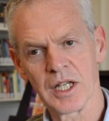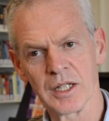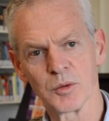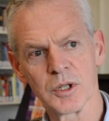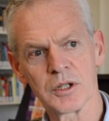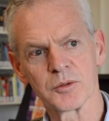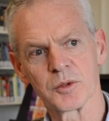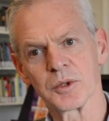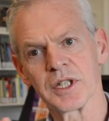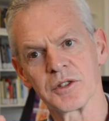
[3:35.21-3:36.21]
And one of
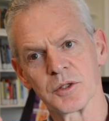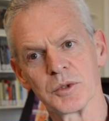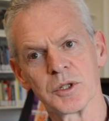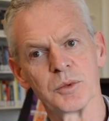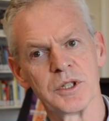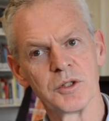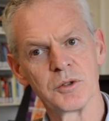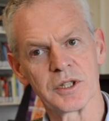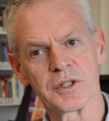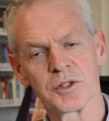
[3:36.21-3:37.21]
the ways in which we
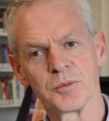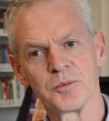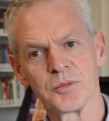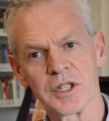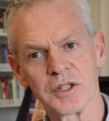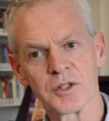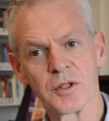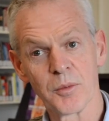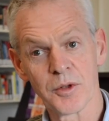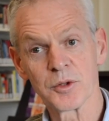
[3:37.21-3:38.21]
do this is
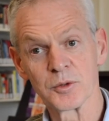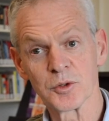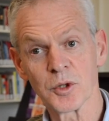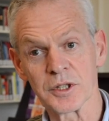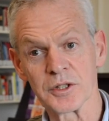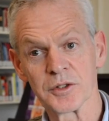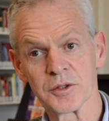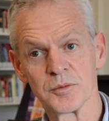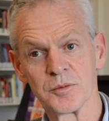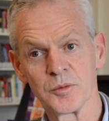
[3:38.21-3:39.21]
through stories,
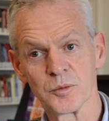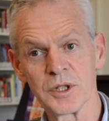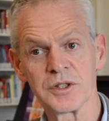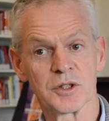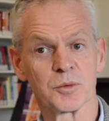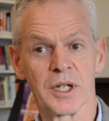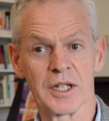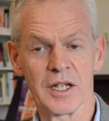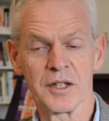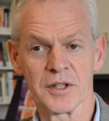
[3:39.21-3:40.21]
which is
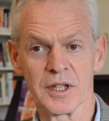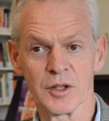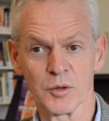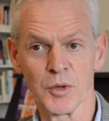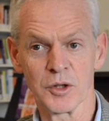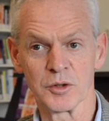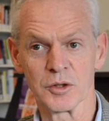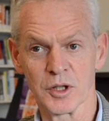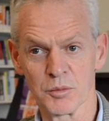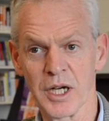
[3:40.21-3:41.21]
why I think a
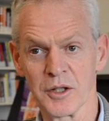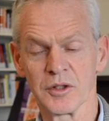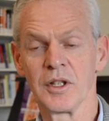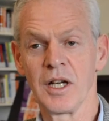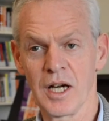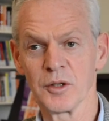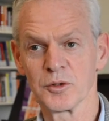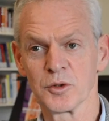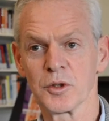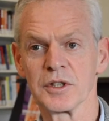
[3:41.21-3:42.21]
module about how
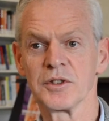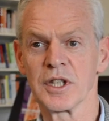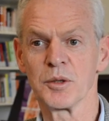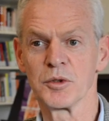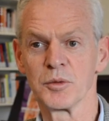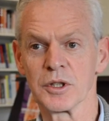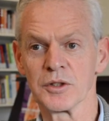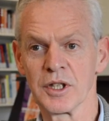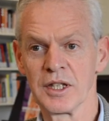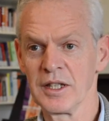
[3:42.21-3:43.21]
stories shape the world